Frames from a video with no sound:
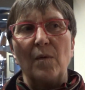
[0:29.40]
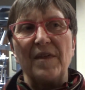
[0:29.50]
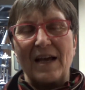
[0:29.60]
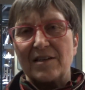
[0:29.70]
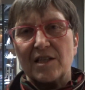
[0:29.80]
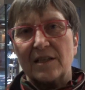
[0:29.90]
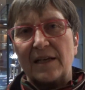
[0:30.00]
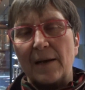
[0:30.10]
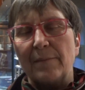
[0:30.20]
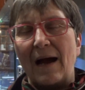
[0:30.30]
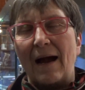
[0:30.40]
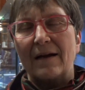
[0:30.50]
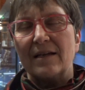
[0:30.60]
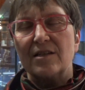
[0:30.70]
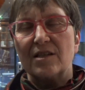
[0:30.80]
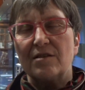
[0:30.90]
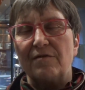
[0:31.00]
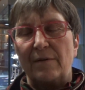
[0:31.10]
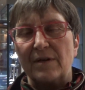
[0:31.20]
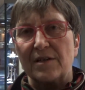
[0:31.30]
the answer that came back is
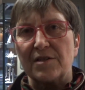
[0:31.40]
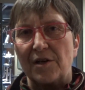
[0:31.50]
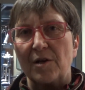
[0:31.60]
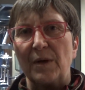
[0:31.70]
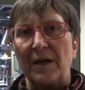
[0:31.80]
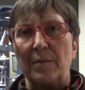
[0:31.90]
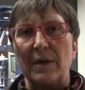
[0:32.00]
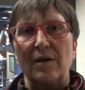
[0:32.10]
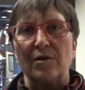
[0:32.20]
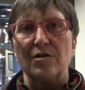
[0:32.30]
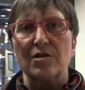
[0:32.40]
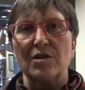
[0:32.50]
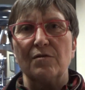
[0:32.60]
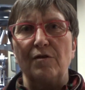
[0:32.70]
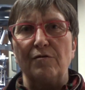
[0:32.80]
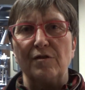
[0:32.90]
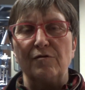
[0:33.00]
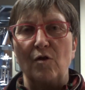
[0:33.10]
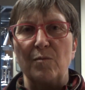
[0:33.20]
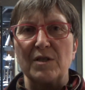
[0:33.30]
very disturbing, because
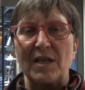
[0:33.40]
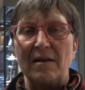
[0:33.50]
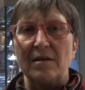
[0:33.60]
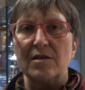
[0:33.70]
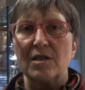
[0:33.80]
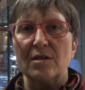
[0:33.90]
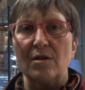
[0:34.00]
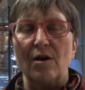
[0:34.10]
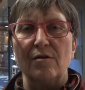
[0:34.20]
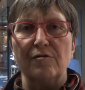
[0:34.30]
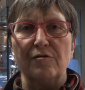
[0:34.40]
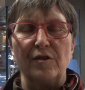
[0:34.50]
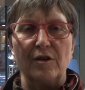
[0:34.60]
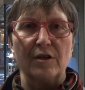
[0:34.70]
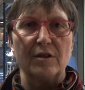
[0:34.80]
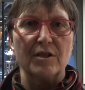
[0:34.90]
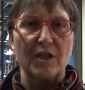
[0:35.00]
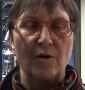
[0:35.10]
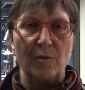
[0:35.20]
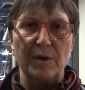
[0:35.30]
54% of the
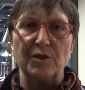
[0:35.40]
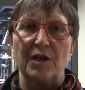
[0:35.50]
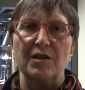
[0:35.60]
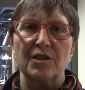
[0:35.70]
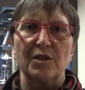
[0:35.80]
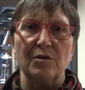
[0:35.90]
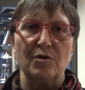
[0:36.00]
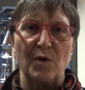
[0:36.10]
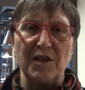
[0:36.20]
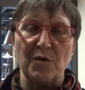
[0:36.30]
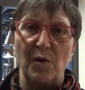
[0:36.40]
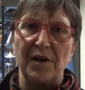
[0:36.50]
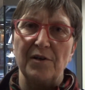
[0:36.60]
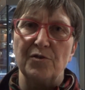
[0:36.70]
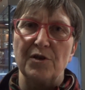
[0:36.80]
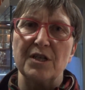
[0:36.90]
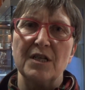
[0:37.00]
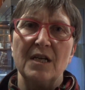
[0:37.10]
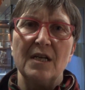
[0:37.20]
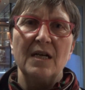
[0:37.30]
total budget to 2100
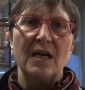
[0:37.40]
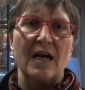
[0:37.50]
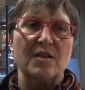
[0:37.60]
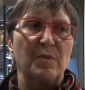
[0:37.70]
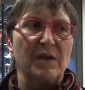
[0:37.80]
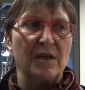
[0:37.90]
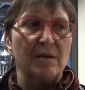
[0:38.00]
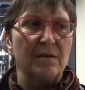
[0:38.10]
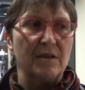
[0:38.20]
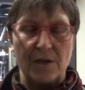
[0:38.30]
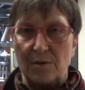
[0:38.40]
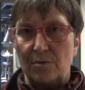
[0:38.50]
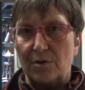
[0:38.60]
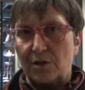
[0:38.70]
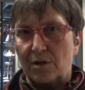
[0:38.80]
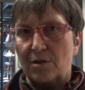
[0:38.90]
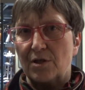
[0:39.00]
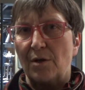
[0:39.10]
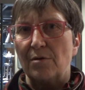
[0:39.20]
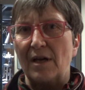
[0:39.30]
has been used.
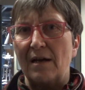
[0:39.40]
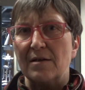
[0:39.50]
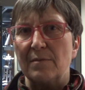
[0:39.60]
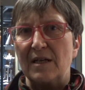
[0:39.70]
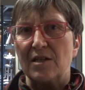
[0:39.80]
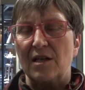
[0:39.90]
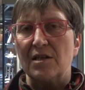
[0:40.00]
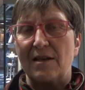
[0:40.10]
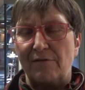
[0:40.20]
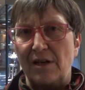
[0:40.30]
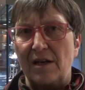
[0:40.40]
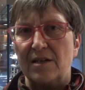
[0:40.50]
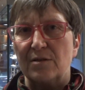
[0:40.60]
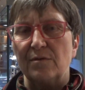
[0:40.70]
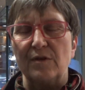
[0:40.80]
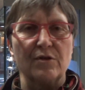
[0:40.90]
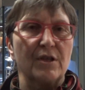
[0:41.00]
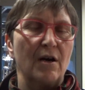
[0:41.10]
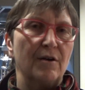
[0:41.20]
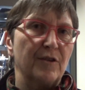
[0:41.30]
So that means that in 7 years we've used
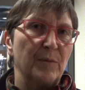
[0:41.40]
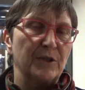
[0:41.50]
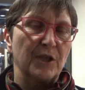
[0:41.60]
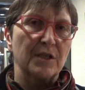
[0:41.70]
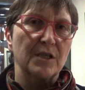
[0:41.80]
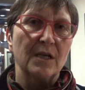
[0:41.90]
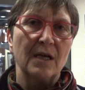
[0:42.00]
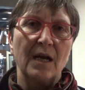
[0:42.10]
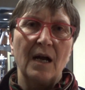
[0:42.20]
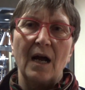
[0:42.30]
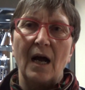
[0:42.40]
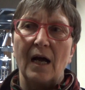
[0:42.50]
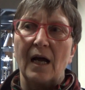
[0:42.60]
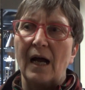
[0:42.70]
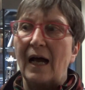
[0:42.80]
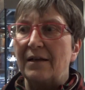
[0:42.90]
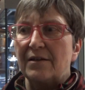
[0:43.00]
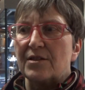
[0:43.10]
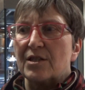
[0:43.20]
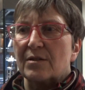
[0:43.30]
half the budget,
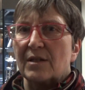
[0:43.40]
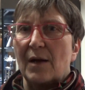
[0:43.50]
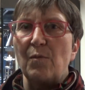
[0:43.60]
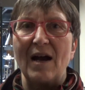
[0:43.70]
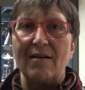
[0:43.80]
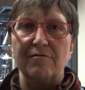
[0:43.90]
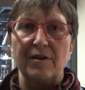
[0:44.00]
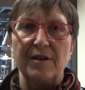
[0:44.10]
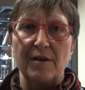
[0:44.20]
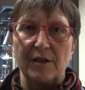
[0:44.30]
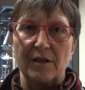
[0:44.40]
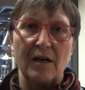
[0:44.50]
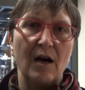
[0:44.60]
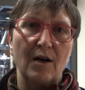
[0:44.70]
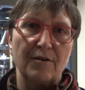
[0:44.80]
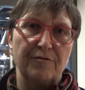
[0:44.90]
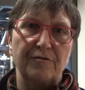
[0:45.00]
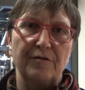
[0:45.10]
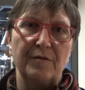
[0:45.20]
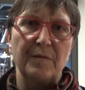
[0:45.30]
and then we have another
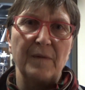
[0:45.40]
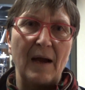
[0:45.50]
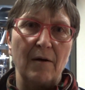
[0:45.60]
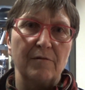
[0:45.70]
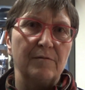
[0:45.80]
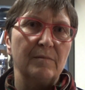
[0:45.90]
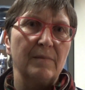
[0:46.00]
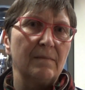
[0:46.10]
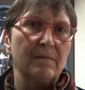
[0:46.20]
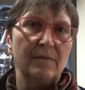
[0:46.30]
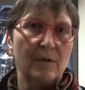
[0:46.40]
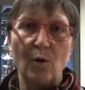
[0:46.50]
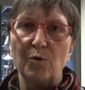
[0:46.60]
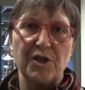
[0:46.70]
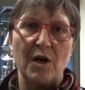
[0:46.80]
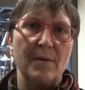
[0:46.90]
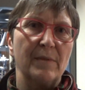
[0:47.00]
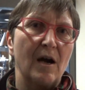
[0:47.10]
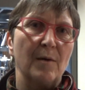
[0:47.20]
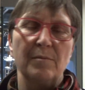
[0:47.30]
half our all-time
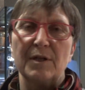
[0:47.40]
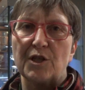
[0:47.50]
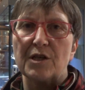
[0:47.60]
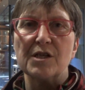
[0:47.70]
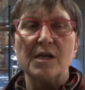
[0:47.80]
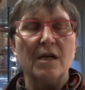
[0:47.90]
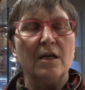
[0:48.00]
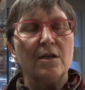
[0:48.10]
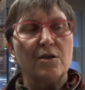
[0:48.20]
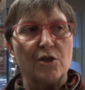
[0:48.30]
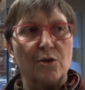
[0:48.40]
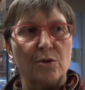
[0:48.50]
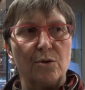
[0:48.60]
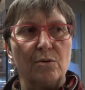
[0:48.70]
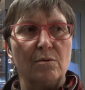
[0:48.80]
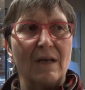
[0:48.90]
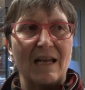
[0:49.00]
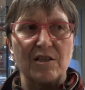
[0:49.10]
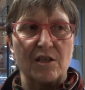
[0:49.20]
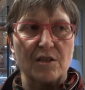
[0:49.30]
carbon budget to
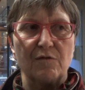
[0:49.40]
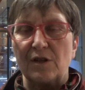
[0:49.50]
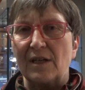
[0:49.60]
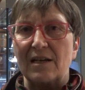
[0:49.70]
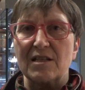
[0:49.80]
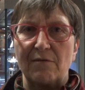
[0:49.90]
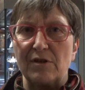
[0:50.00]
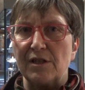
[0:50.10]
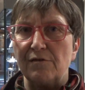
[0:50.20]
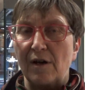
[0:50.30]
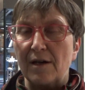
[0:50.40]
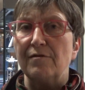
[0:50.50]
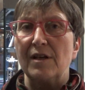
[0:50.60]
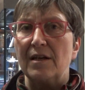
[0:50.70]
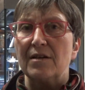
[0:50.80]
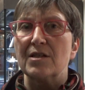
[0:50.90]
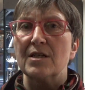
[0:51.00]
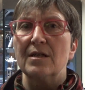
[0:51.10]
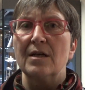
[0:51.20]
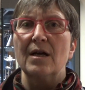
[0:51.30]
last us for the next 75 years.
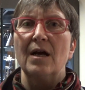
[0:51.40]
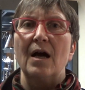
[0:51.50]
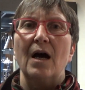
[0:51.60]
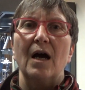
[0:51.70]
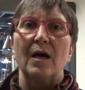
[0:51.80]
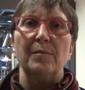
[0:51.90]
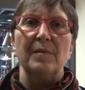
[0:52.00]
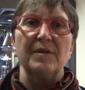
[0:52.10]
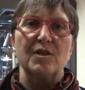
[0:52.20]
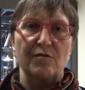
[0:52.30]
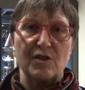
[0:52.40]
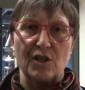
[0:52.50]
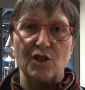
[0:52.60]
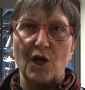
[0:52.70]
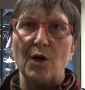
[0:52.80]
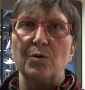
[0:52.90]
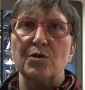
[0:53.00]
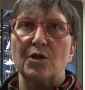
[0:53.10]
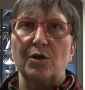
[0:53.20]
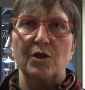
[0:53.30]
This obviously
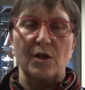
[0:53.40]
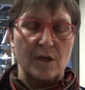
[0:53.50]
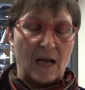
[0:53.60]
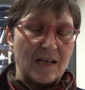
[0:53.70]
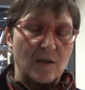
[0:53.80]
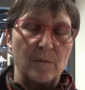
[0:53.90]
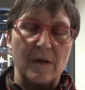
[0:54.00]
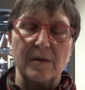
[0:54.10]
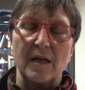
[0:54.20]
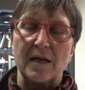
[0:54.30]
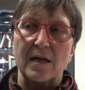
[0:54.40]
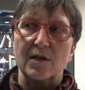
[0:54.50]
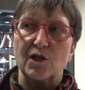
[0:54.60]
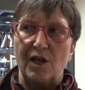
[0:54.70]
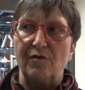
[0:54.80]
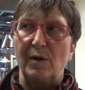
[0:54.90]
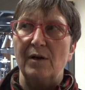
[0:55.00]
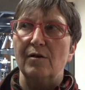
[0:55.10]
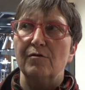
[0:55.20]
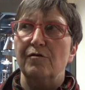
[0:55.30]
shows that there hasn't been the achievement
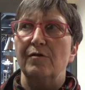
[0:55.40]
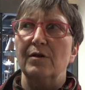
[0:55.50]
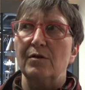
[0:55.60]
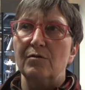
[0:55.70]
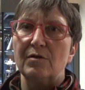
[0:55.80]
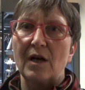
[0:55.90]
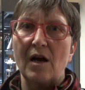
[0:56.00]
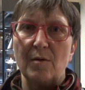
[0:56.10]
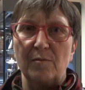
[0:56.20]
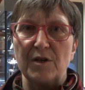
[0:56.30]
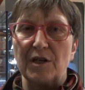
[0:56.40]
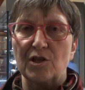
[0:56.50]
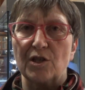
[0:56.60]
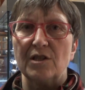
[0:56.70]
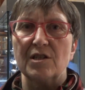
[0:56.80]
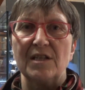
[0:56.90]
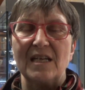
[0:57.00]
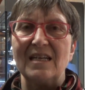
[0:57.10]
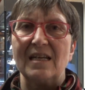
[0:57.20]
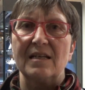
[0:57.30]
of carbon reduction that's
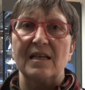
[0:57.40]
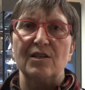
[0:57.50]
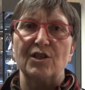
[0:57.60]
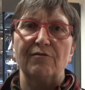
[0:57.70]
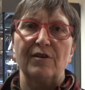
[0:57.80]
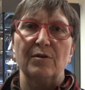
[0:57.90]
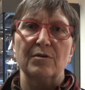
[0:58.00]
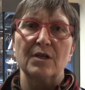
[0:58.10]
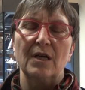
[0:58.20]
needed in Sheffield.